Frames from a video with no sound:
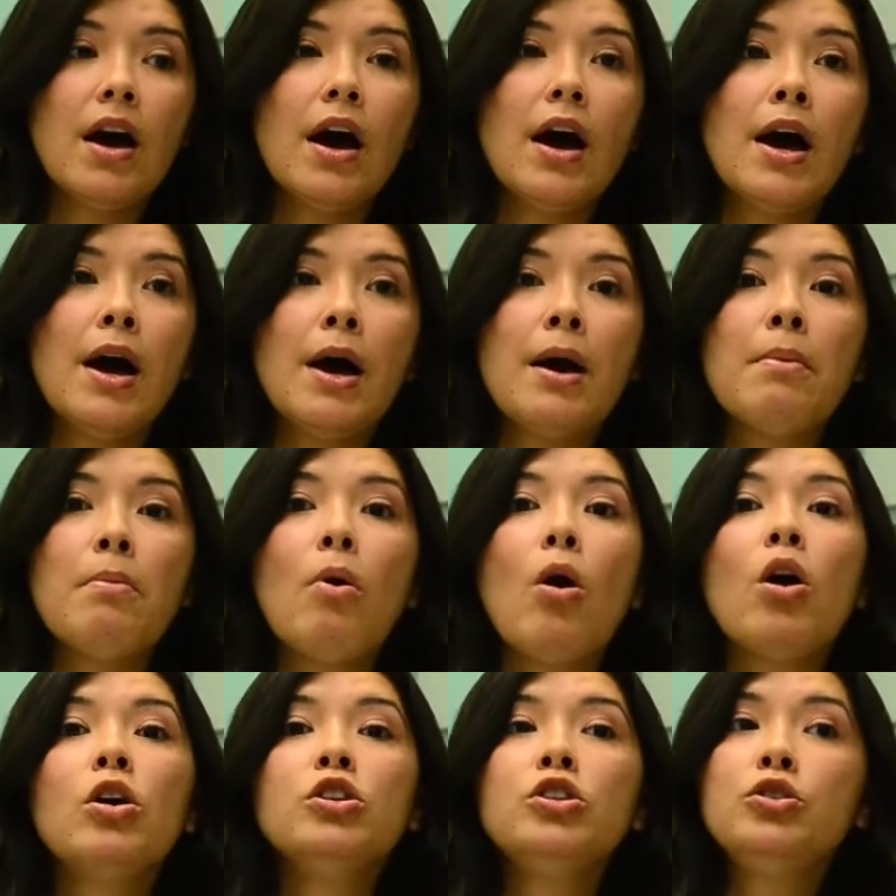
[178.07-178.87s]

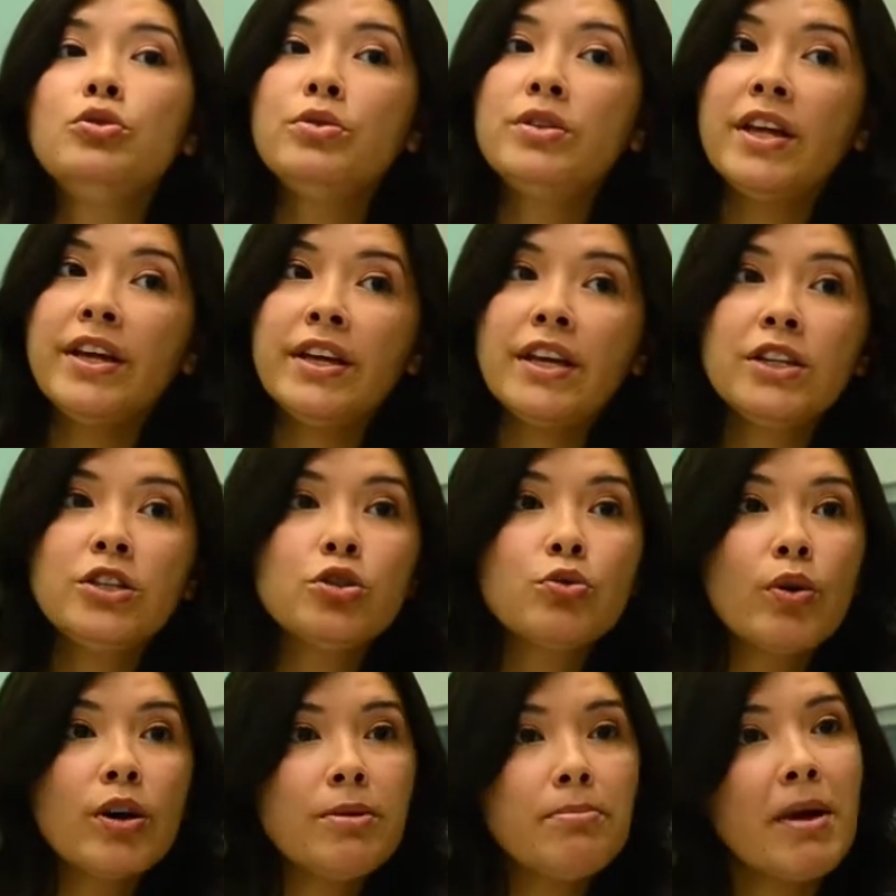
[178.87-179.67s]
Do they
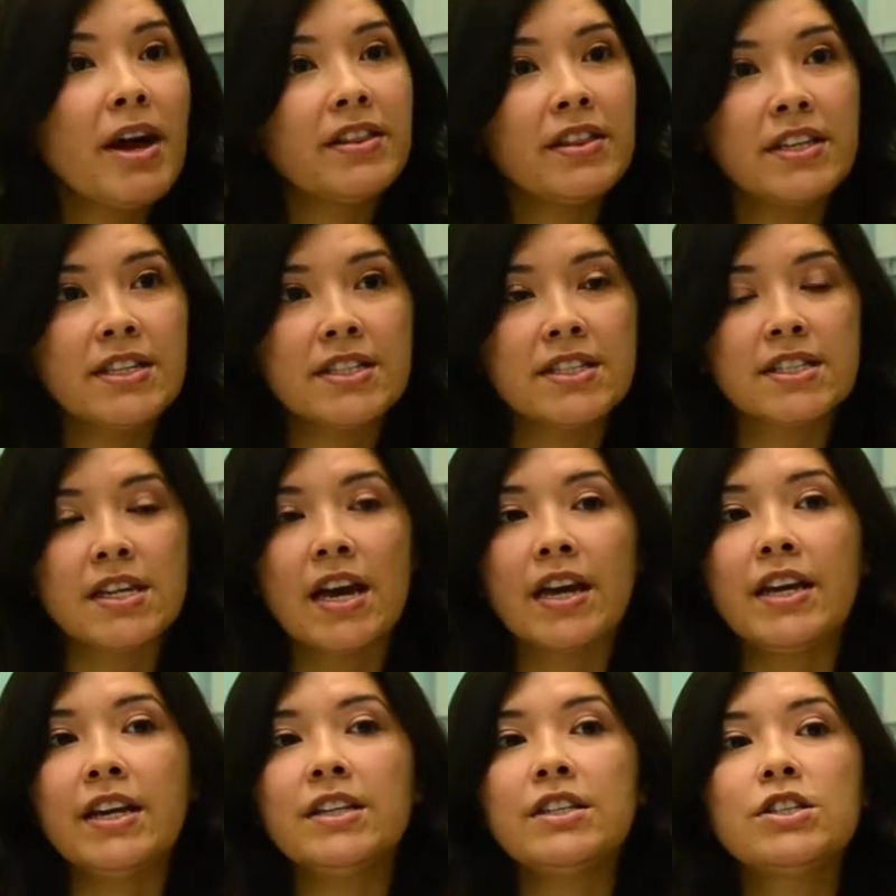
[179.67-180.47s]
enjoy math and
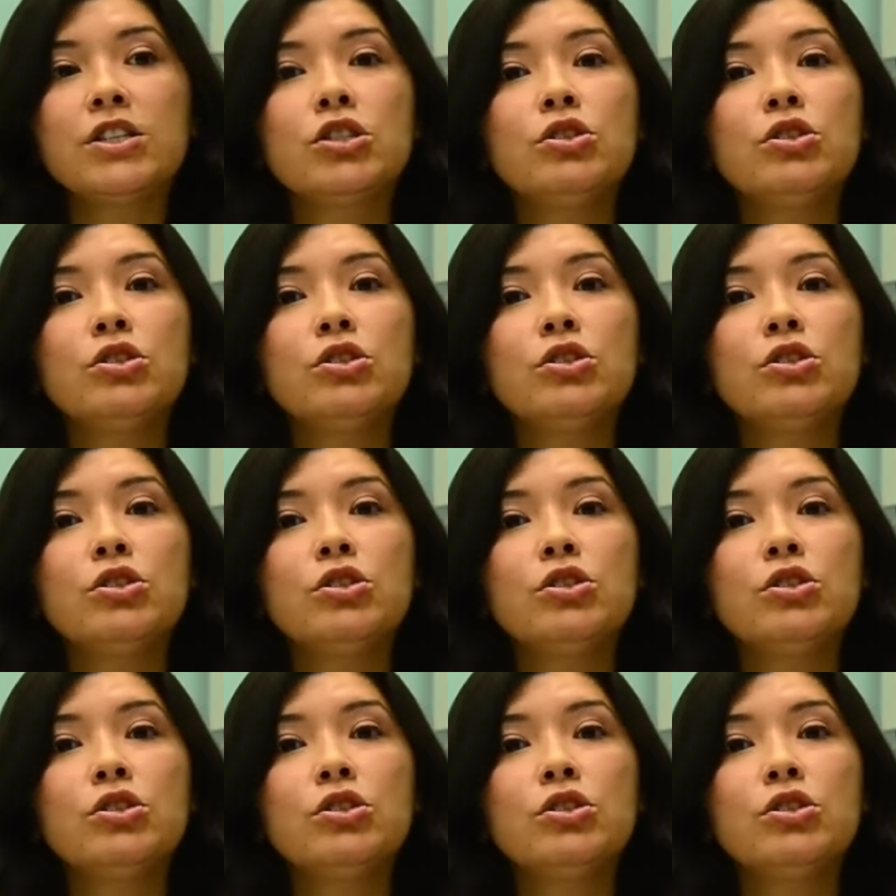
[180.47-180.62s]
science?